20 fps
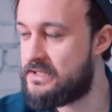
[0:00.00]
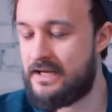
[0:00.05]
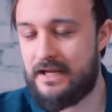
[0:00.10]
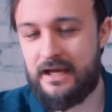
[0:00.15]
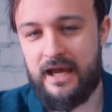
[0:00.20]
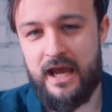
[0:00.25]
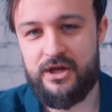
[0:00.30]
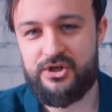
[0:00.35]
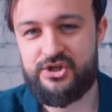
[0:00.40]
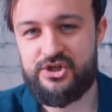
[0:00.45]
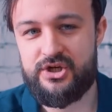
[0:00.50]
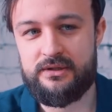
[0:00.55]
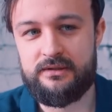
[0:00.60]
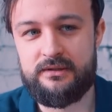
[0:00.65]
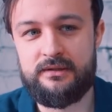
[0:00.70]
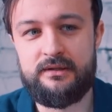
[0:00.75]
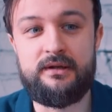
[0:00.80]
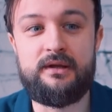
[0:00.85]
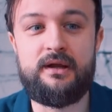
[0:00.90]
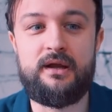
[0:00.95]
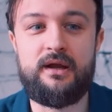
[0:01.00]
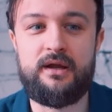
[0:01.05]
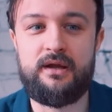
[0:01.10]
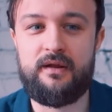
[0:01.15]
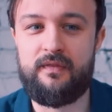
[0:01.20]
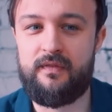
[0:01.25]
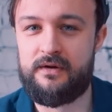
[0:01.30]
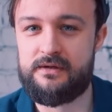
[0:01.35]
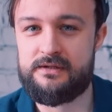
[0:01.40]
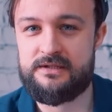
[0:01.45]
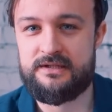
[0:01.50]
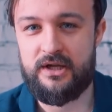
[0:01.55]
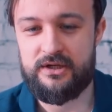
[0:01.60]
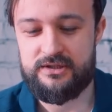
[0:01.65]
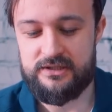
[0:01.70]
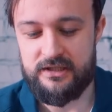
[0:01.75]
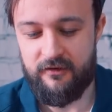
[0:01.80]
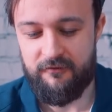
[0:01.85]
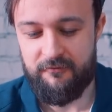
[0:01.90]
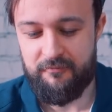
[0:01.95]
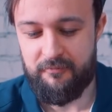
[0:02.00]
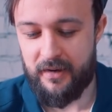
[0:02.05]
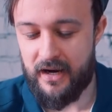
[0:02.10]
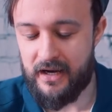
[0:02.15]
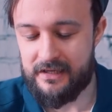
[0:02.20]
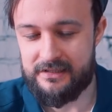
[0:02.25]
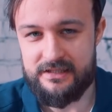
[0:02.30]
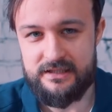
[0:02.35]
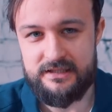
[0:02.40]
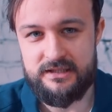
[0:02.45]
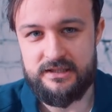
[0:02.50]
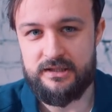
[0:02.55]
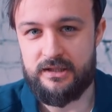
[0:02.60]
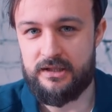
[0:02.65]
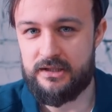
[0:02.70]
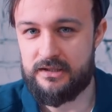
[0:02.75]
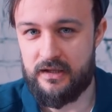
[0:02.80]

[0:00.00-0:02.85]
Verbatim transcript: dedication, there is not enough practice